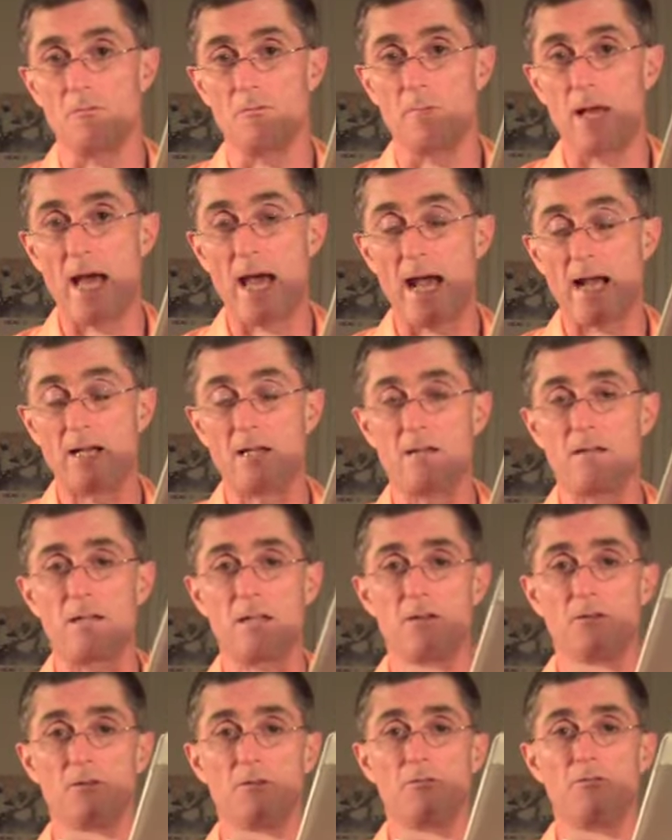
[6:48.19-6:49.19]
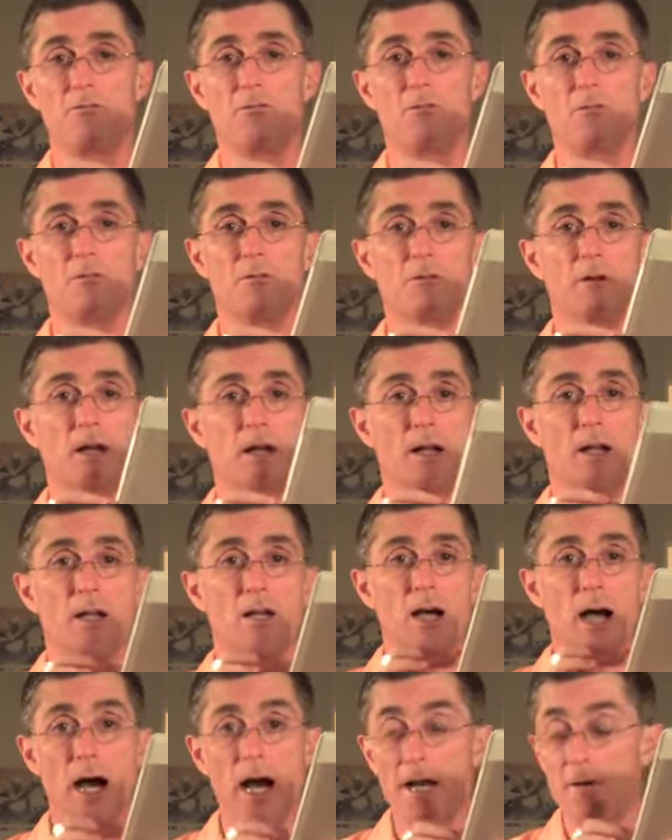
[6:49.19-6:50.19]
Mac, Kindle for
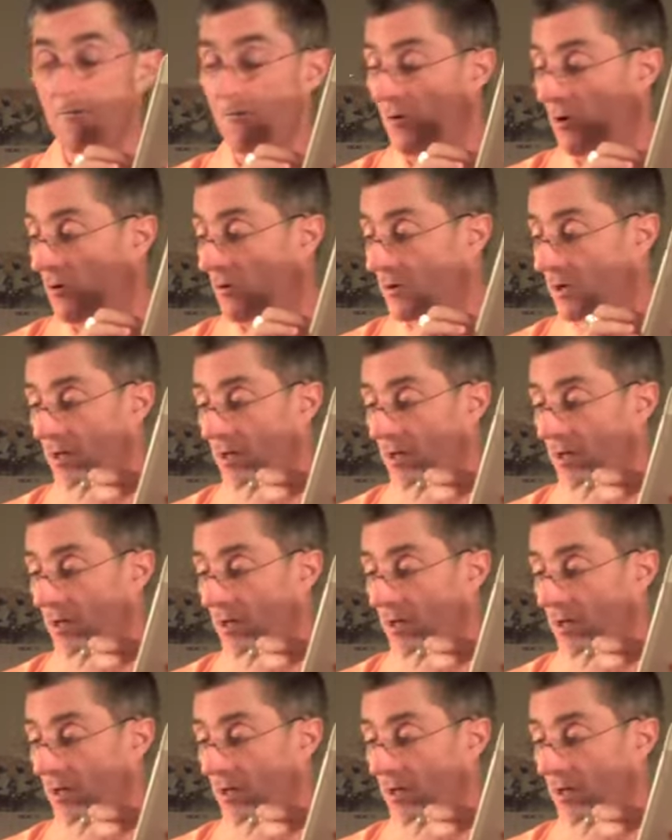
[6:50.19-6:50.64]
iPhone,